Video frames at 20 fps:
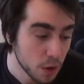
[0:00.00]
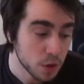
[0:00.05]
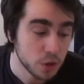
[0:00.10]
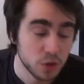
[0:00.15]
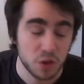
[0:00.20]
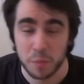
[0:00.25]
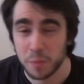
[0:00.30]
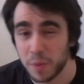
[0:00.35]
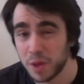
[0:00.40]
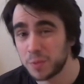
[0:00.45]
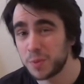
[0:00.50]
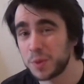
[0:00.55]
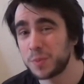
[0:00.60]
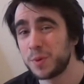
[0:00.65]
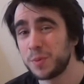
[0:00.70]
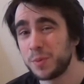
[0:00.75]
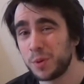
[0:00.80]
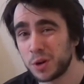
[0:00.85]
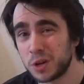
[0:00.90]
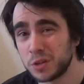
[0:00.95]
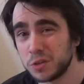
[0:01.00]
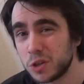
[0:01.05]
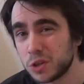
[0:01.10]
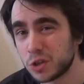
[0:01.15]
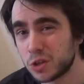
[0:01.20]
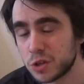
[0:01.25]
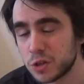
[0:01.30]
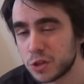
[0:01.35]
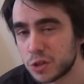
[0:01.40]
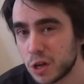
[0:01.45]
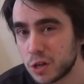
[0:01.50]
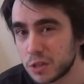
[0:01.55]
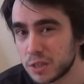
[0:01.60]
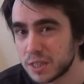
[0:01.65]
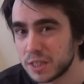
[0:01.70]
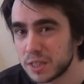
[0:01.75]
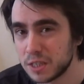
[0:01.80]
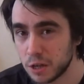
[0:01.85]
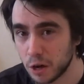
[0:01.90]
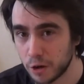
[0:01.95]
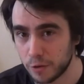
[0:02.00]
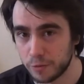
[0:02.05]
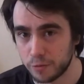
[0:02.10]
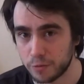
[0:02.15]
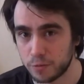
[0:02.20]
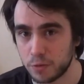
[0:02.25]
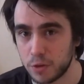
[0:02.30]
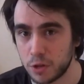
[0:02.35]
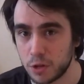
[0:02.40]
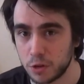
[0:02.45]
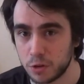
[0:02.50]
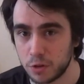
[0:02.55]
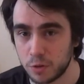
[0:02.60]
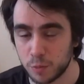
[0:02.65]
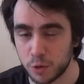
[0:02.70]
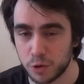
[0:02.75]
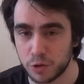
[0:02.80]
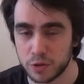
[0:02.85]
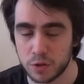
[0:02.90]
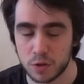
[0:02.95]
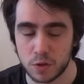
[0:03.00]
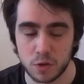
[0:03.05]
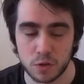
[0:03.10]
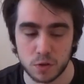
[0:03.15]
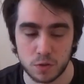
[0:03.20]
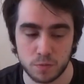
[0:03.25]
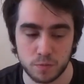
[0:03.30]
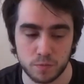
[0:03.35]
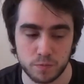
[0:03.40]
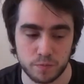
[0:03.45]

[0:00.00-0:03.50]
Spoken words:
So maybe people are not consulted enough in our democracies.